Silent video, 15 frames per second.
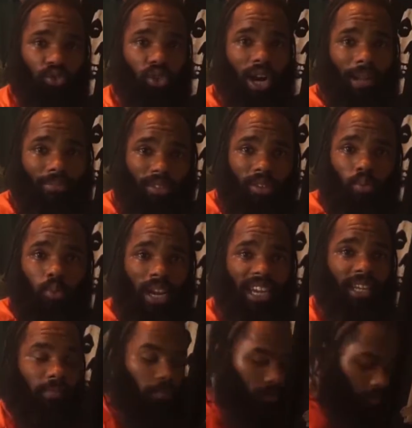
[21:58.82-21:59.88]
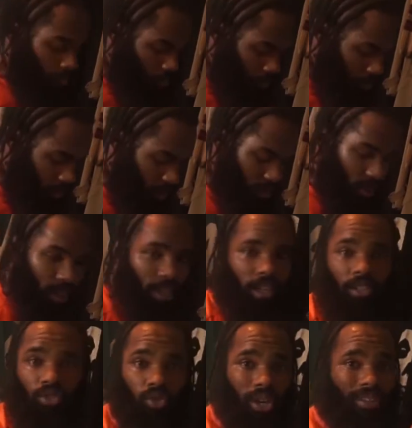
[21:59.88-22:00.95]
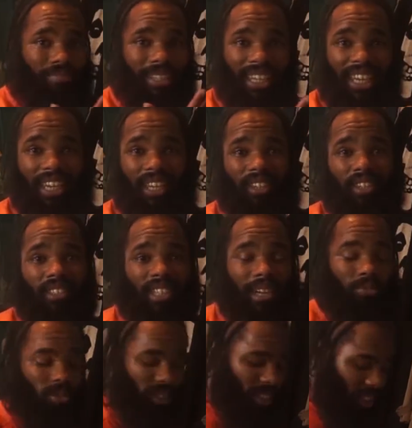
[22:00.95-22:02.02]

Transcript: drop the weight. Drop the canned goods, I would